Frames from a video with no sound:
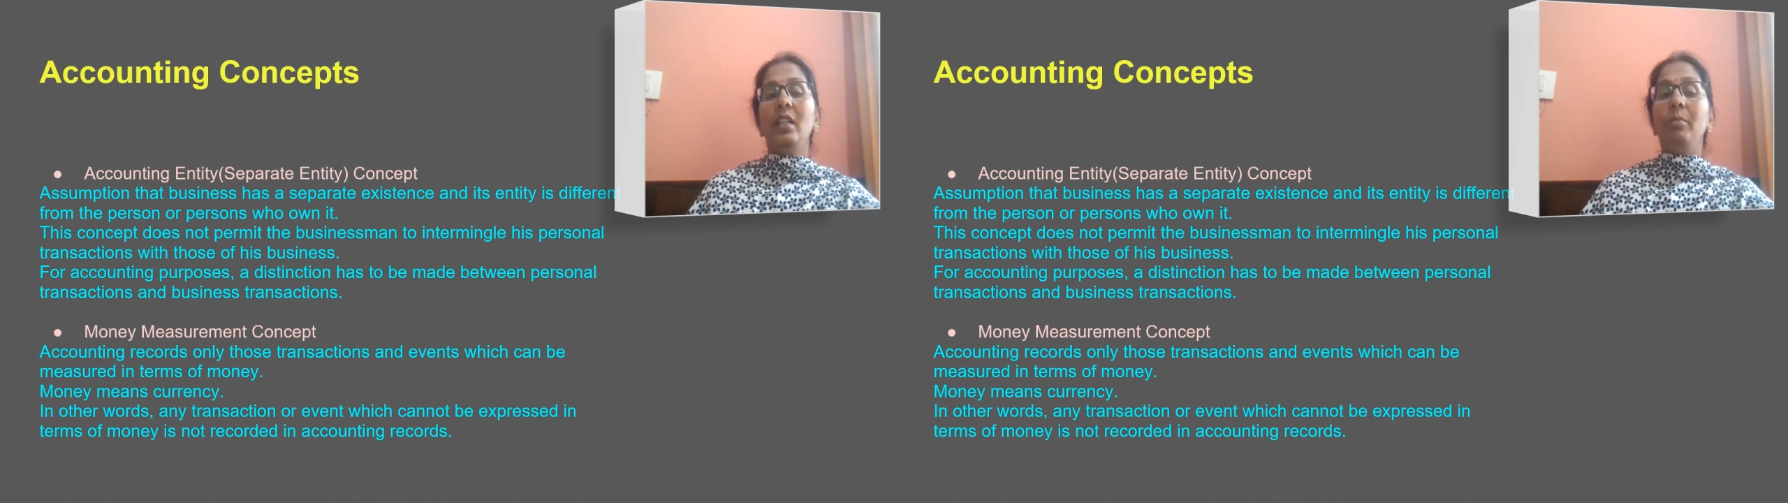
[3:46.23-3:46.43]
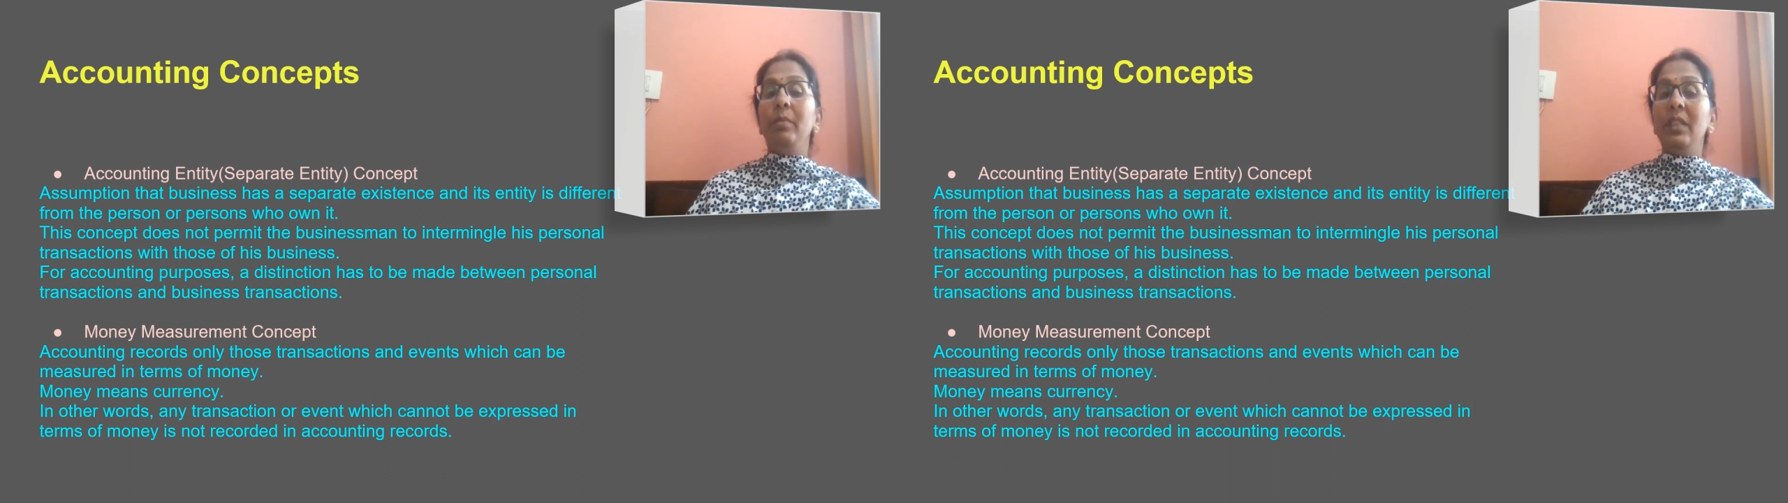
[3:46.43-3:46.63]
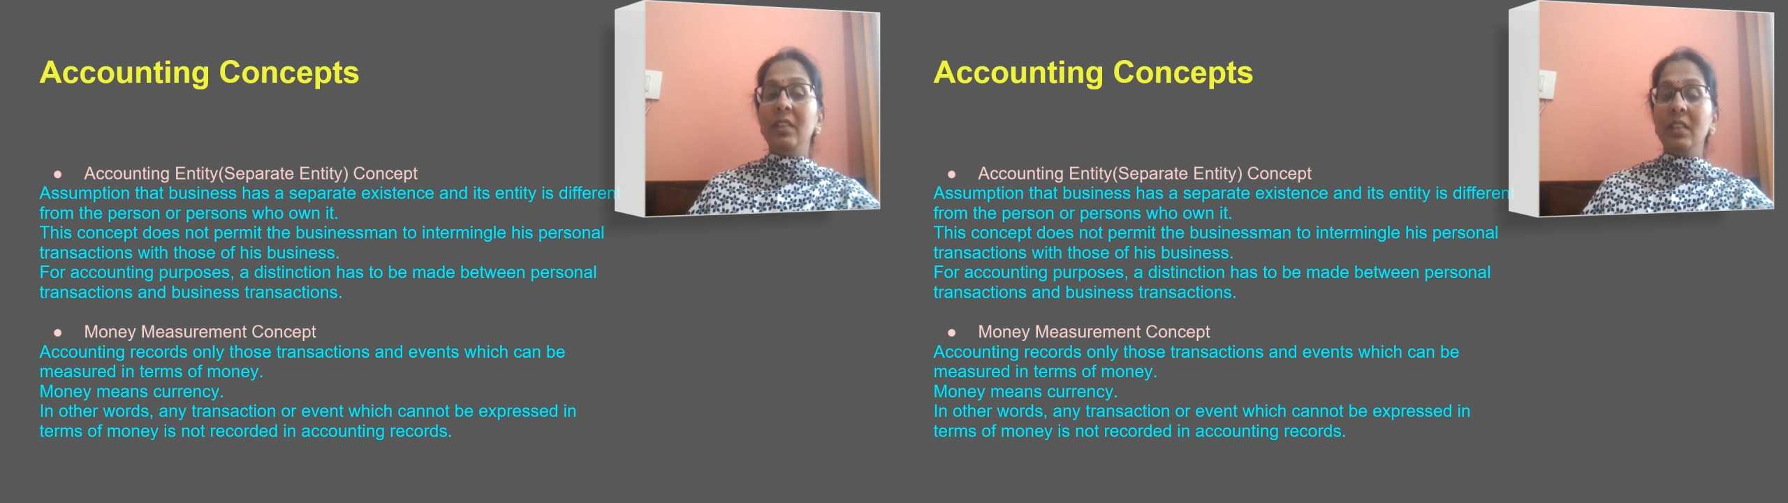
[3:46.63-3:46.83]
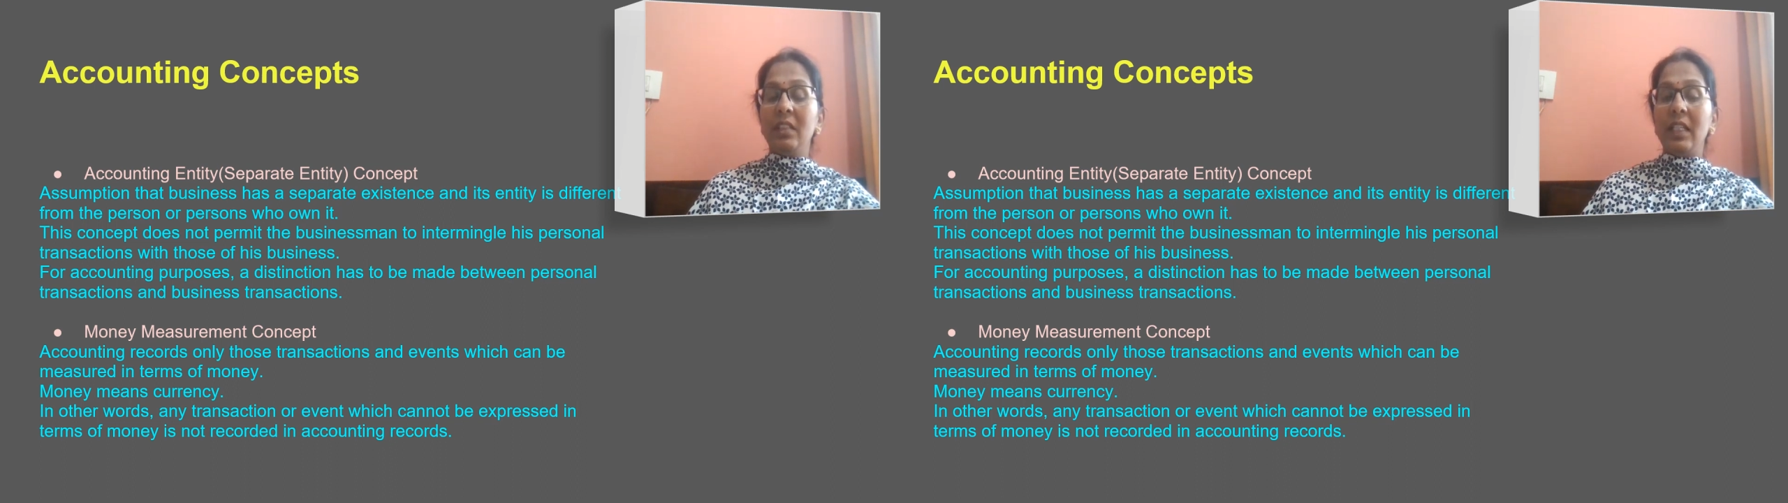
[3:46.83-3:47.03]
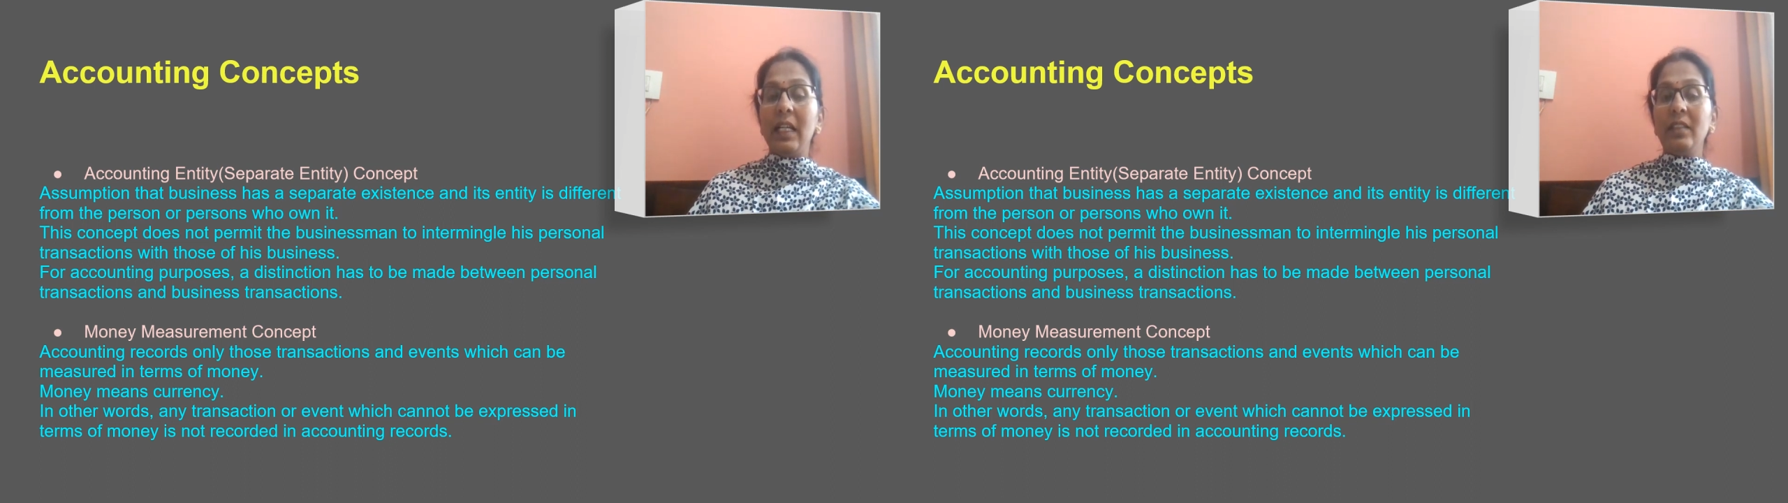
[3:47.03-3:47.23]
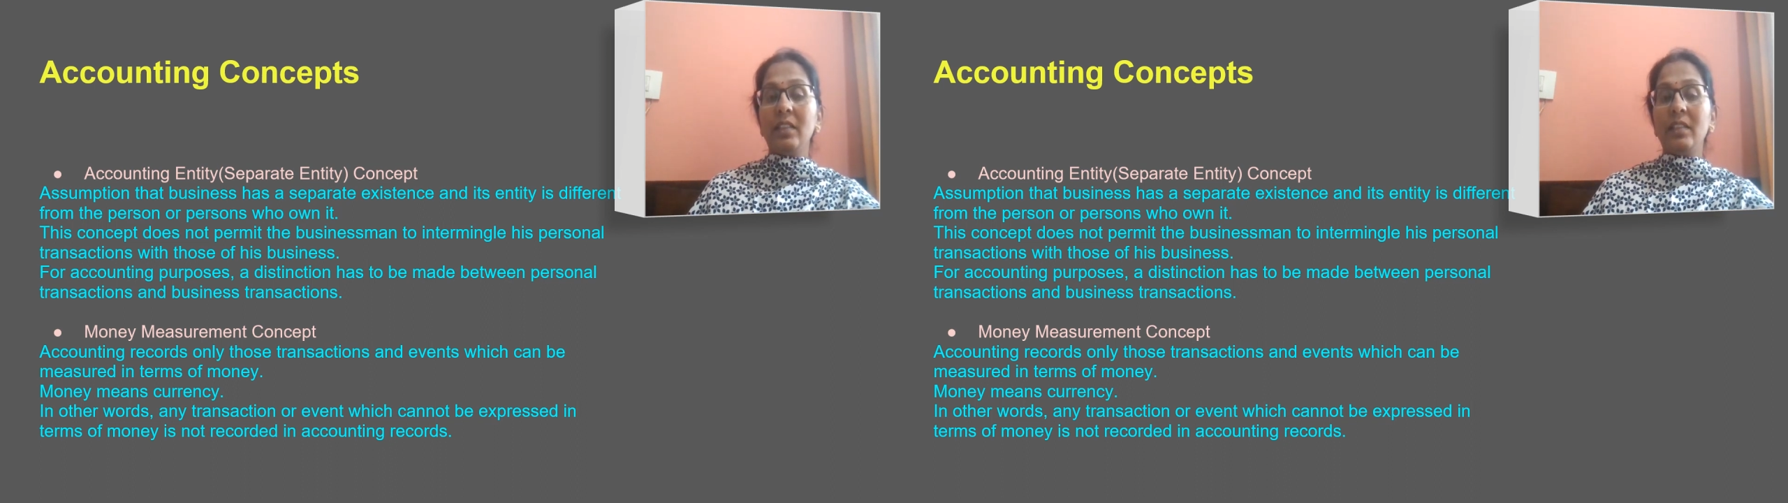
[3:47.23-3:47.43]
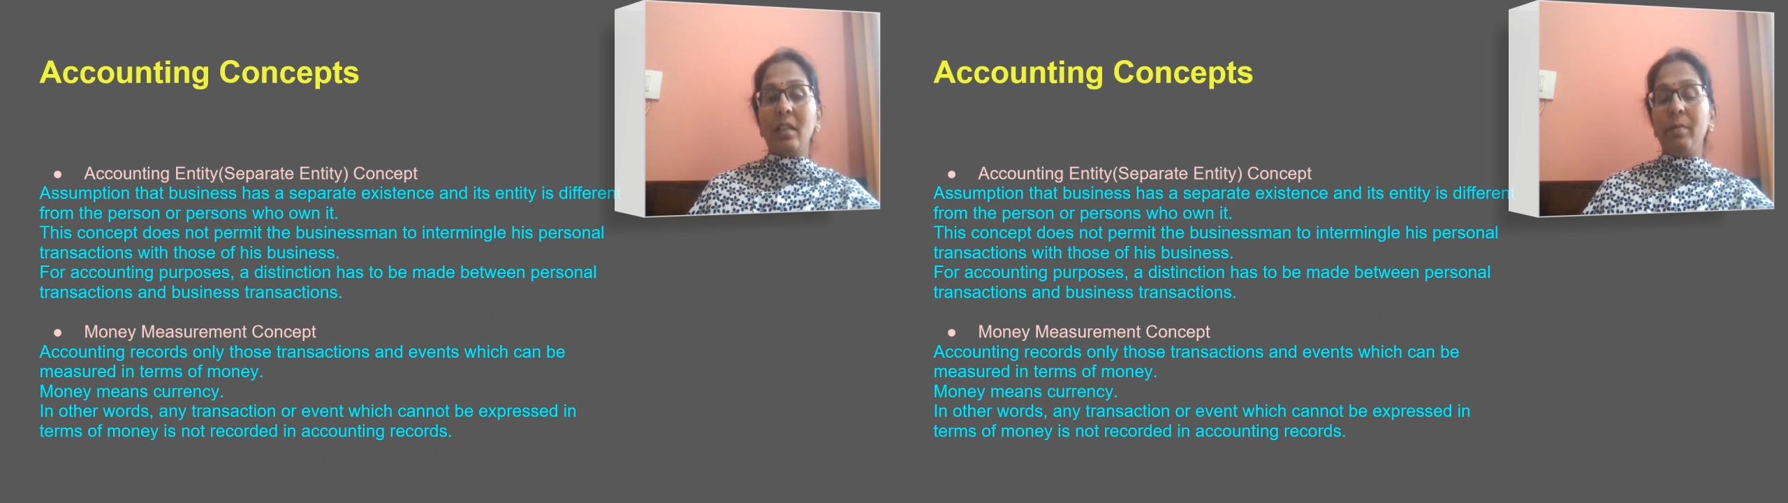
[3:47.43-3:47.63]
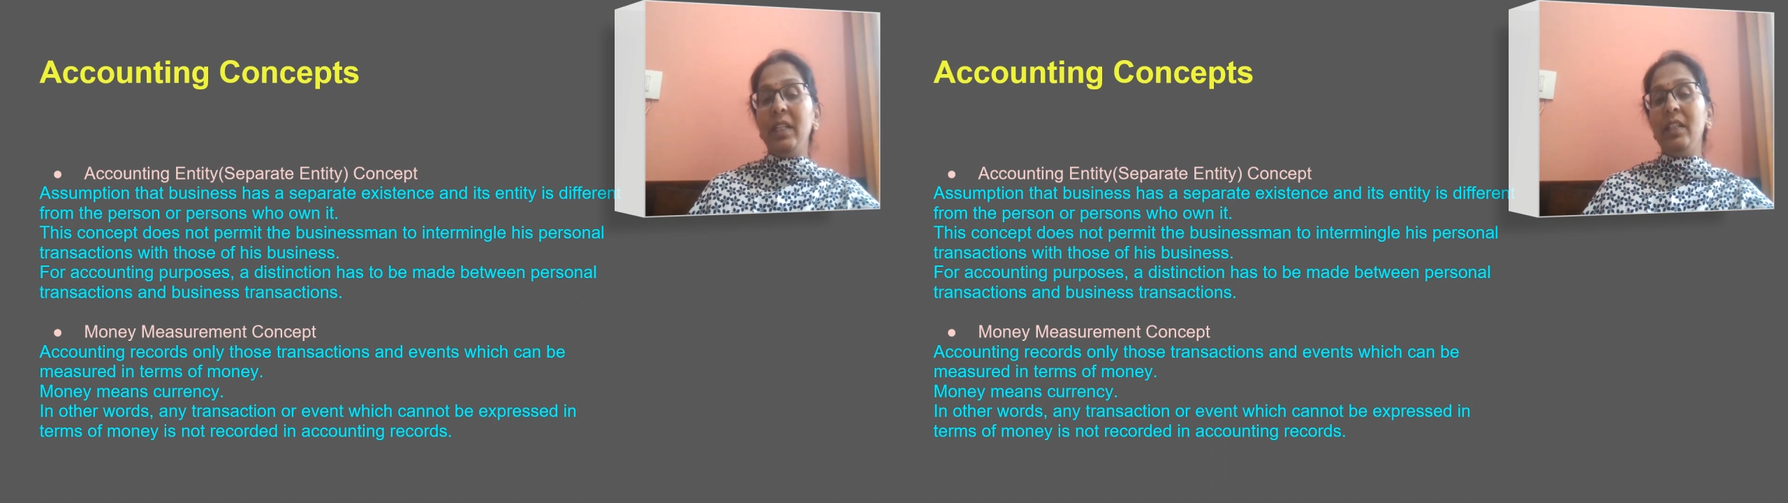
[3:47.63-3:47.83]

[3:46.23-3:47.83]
business has a separate